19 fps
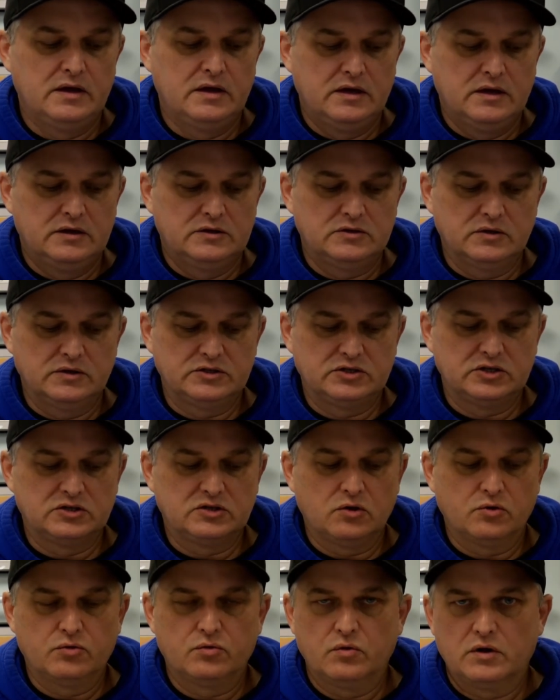So let's just go
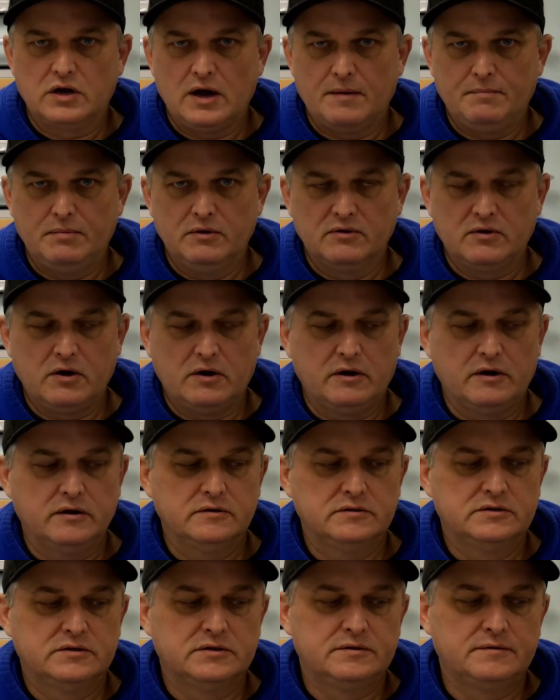through a couple of cards.